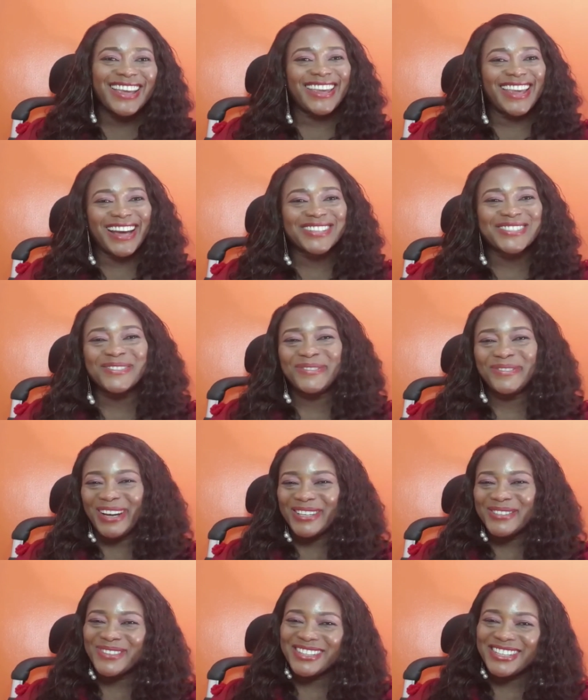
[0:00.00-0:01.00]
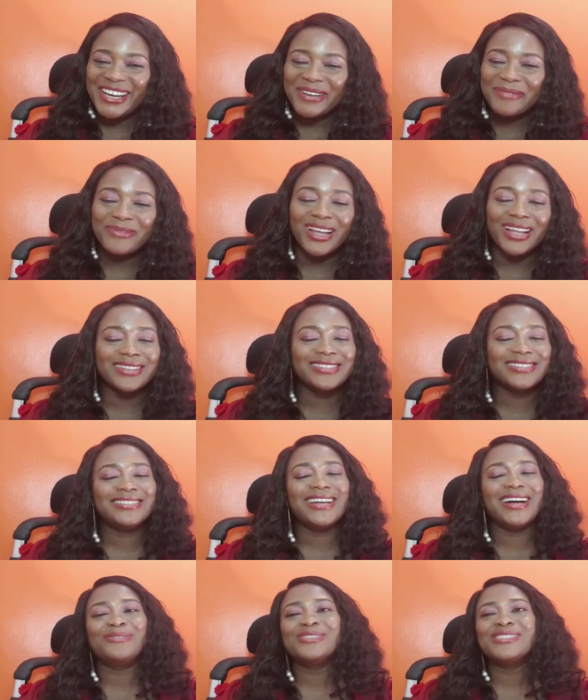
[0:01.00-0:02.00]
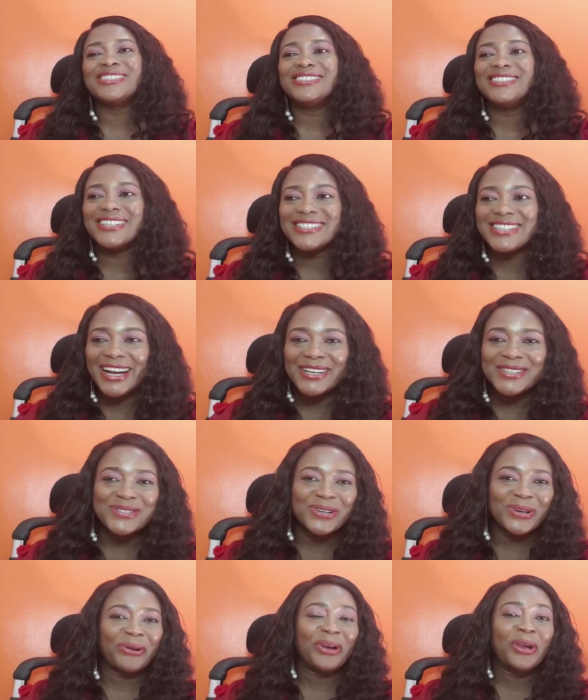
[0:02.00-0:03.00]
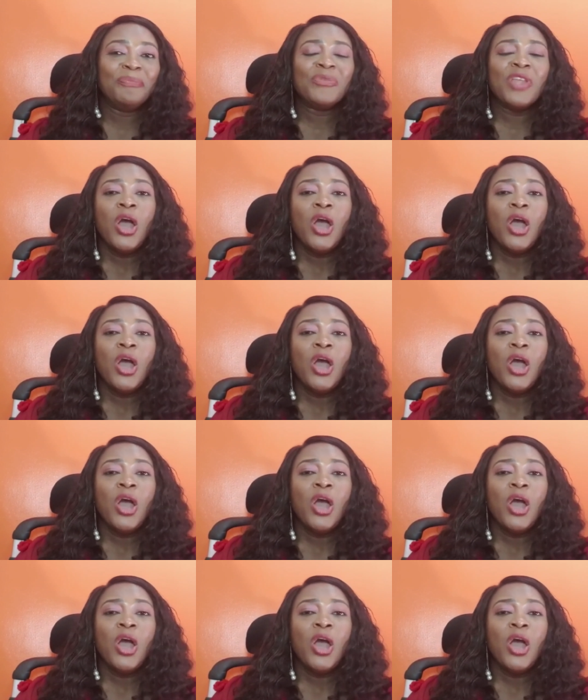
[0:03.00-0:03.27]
He has to fight with them. And that was it, the entire story